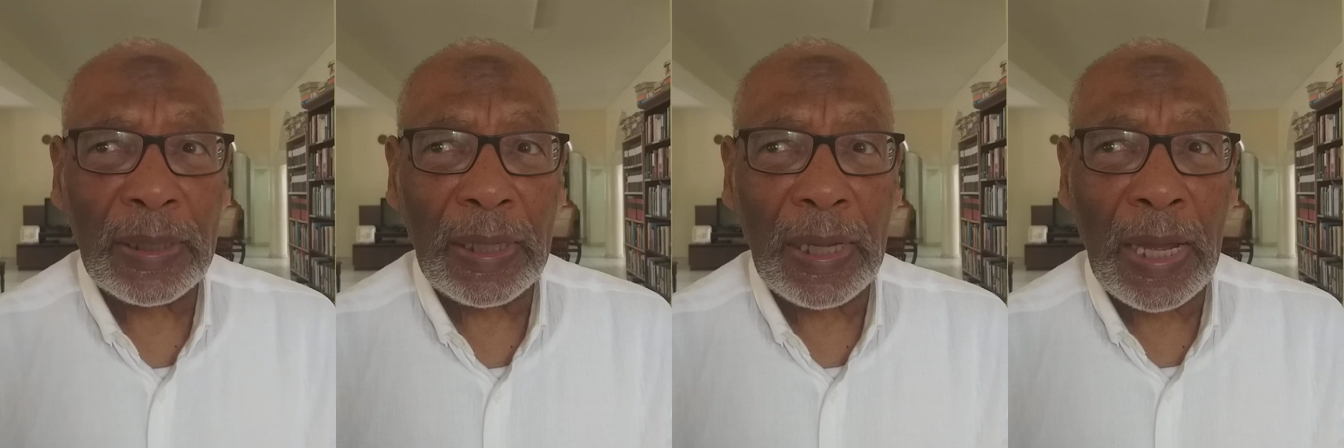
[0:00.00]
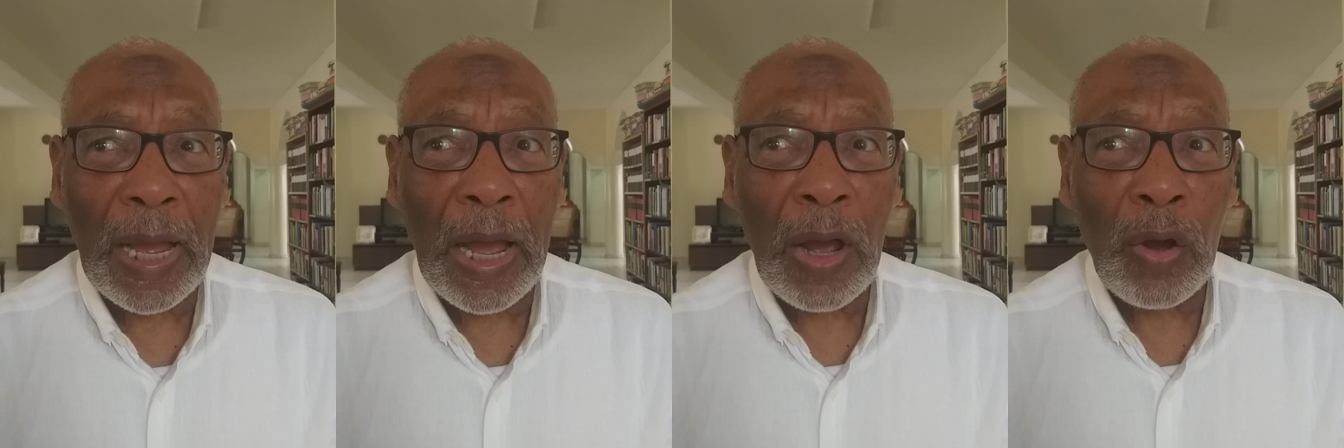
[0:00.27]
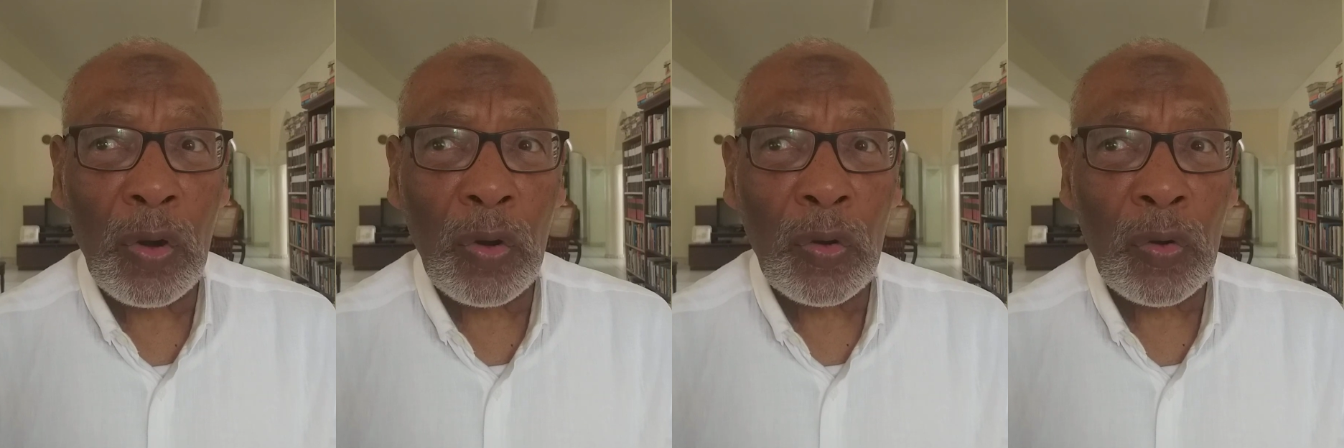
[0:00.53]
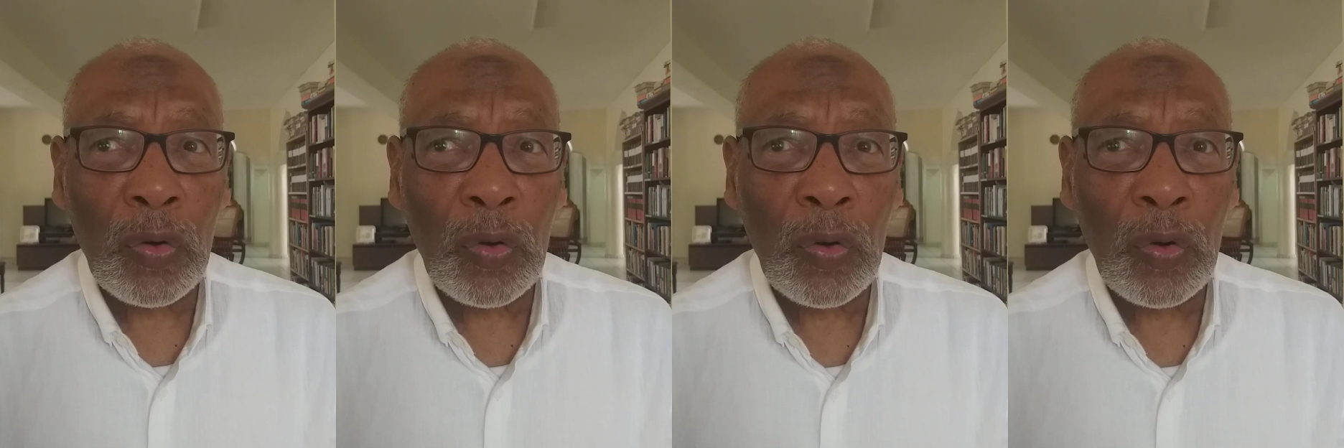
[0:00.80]

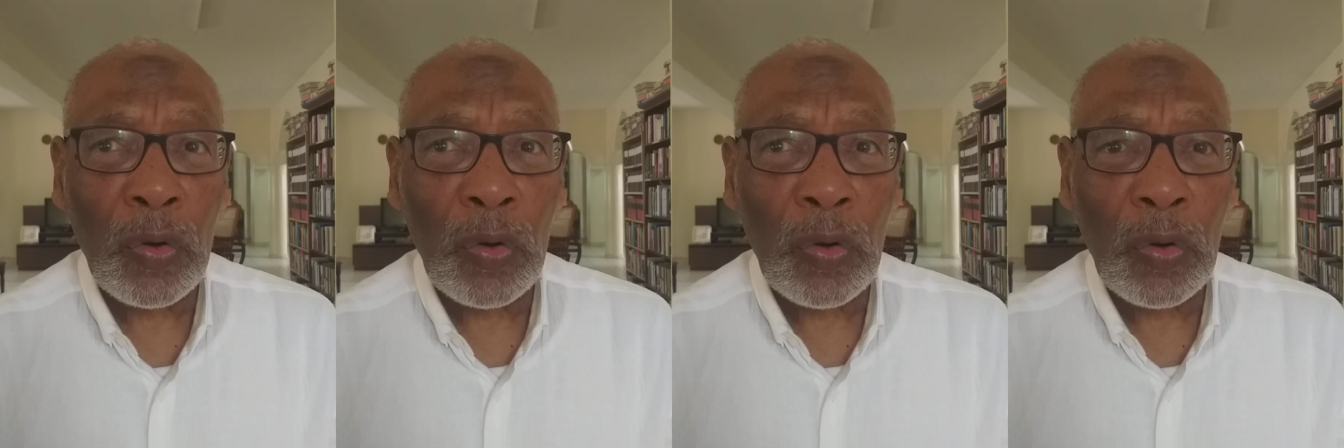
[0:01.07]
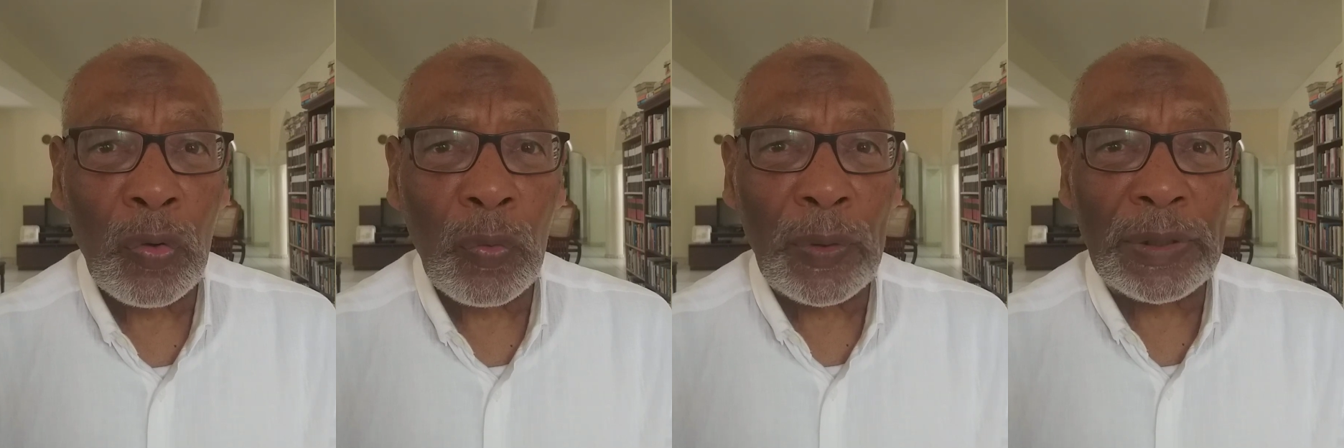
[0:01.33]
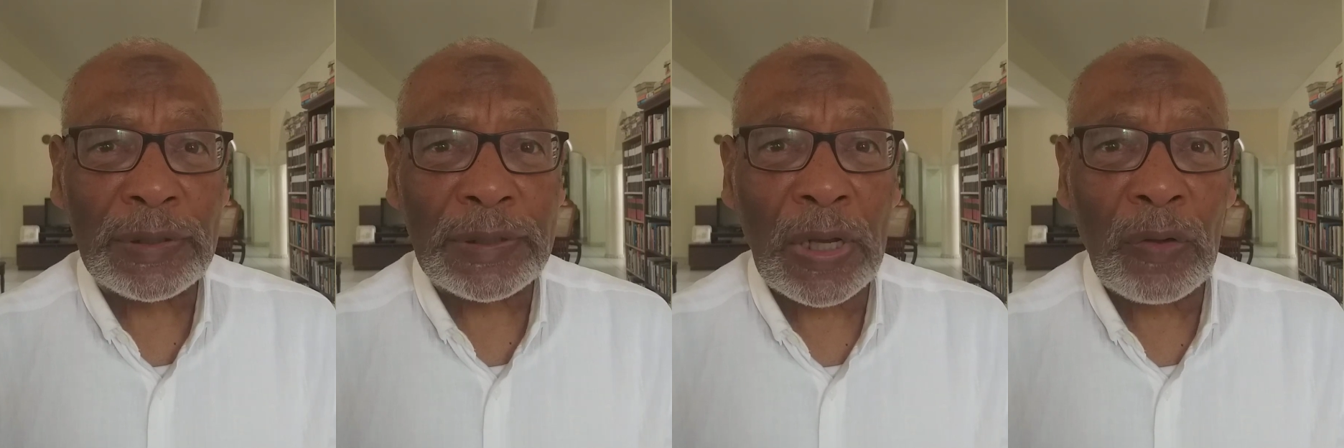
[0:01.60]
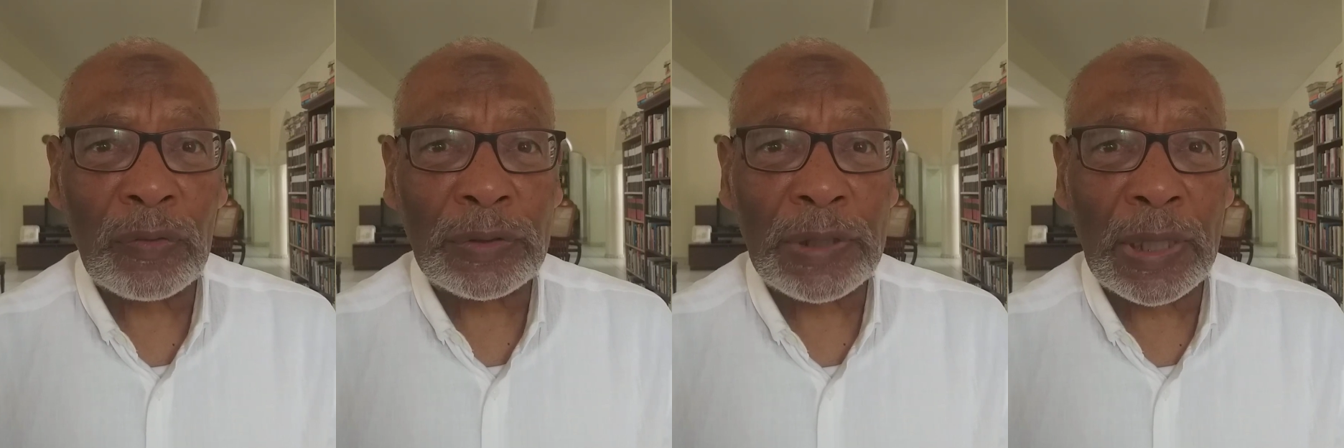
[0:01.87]
how, when
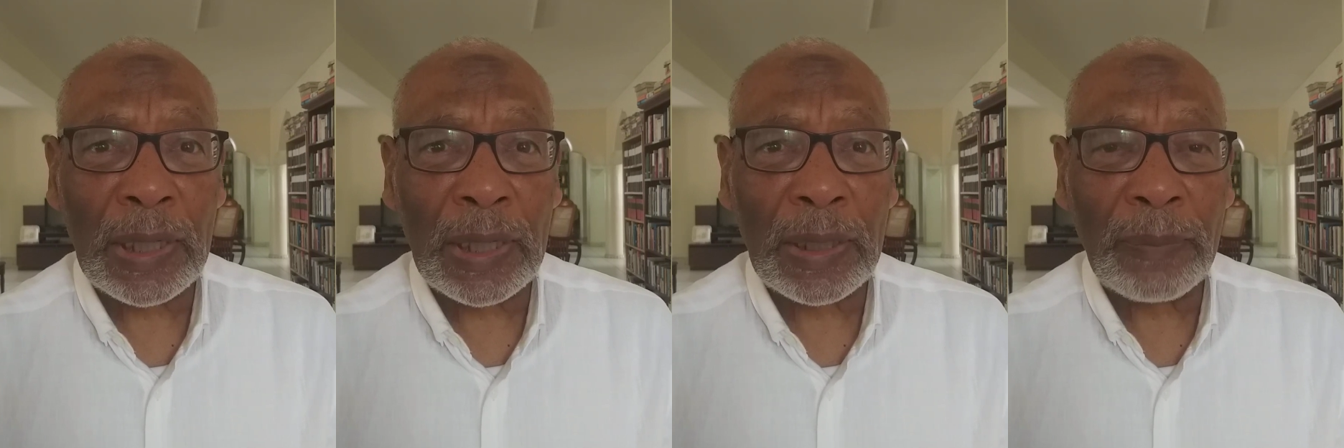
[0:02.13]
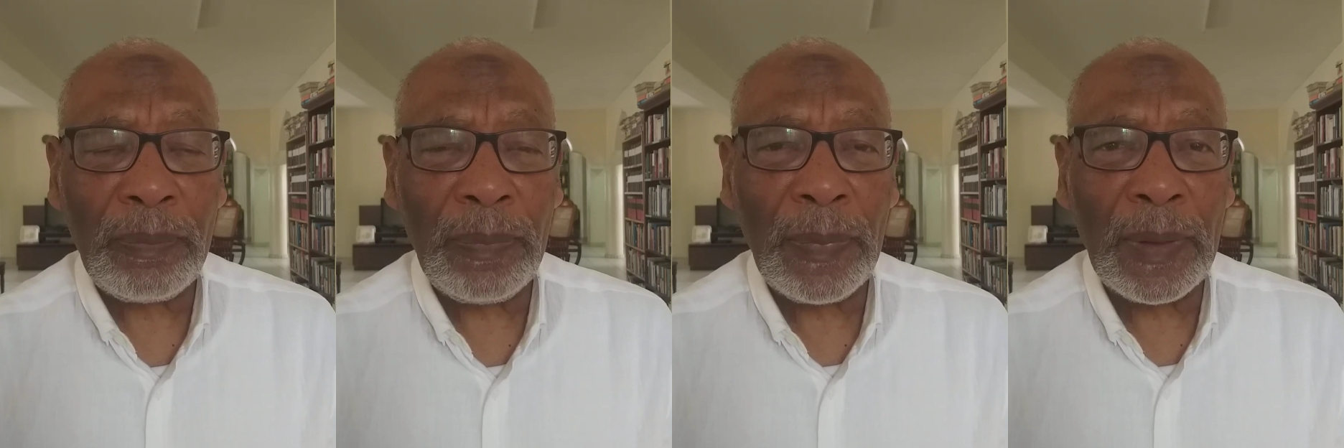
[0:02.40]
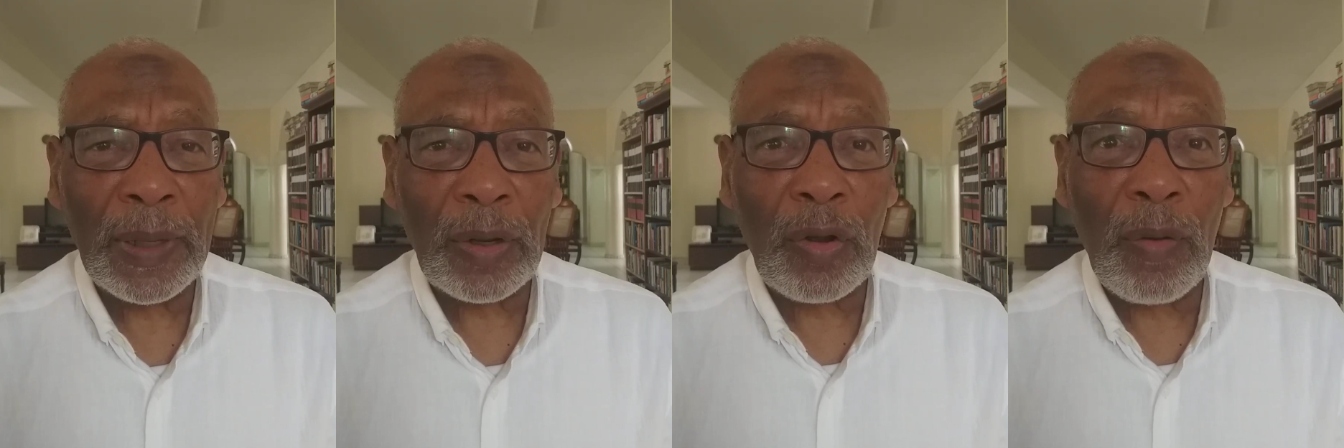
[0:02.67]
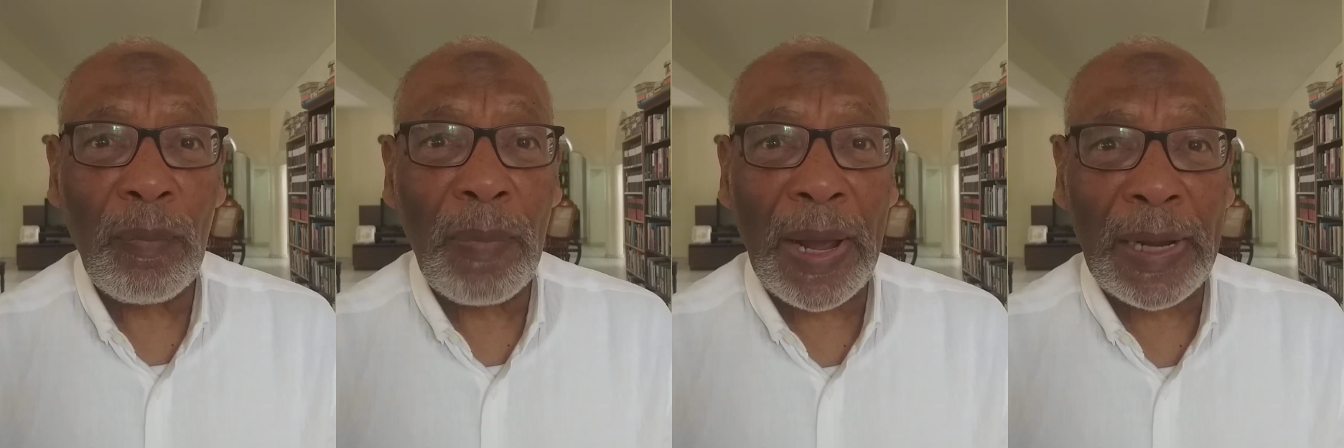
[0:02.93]
sounds are
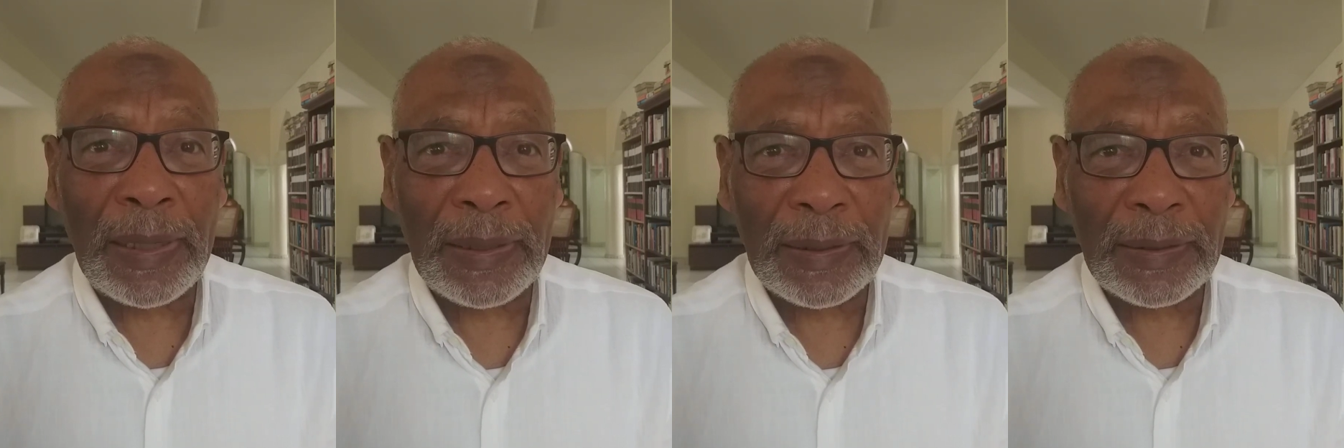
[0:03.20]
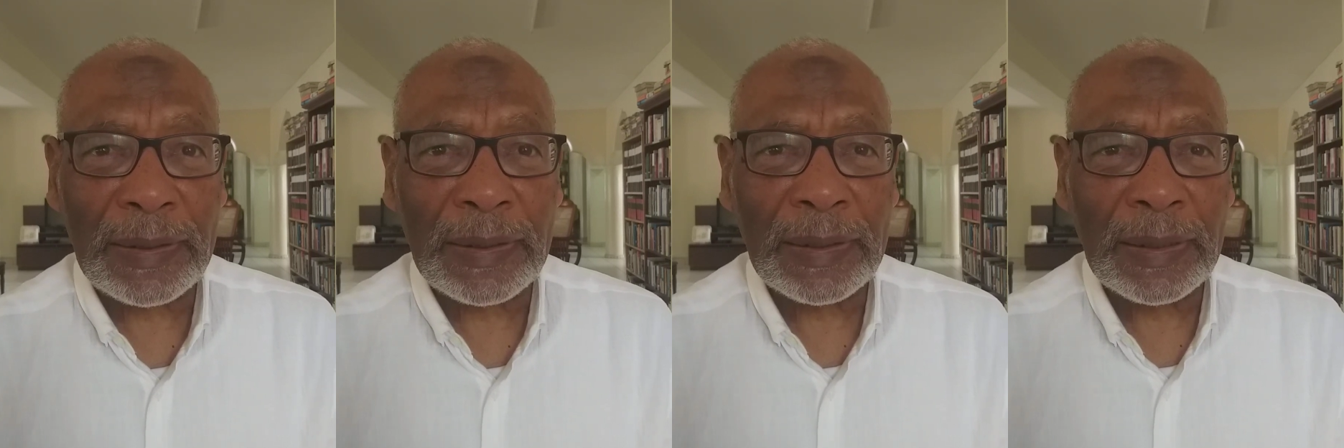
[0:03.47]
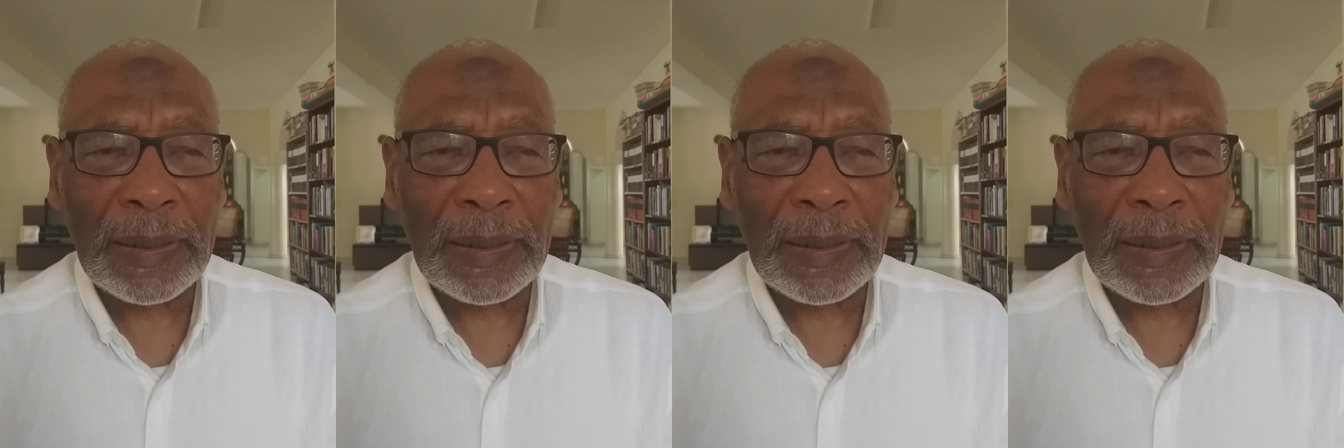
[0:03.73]
combined,